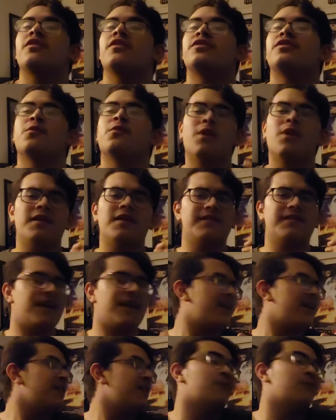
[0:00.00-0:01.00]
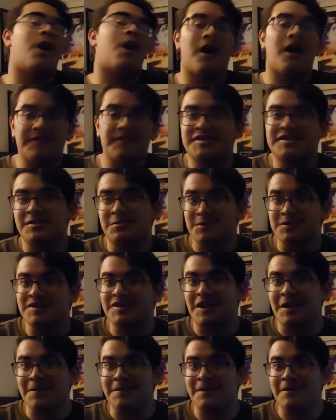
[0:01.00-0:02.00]
The one that, obviously, once
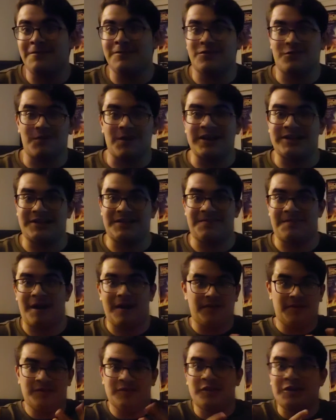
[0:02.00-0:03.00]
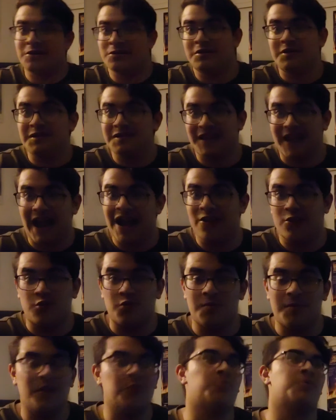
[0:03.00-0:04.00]
again, being directed by literally the guy
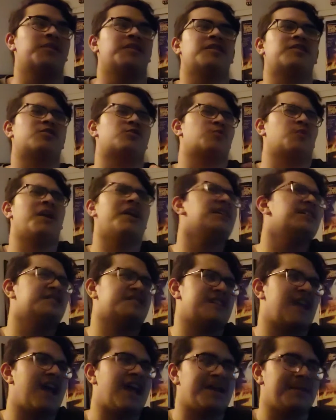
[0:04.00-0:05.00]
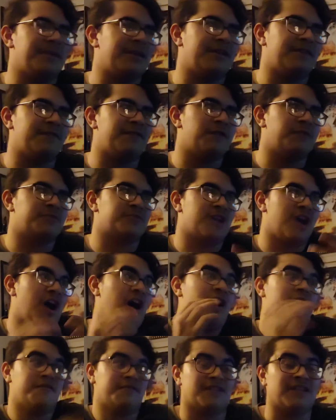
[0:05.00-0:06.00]
who made one of the greatest animated films
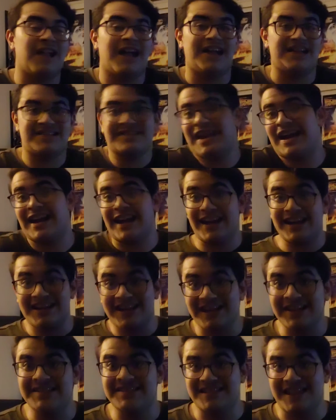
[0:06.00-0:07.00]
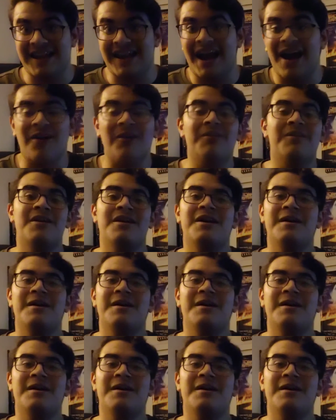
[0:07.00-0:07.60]
of the last decade, Inside Out,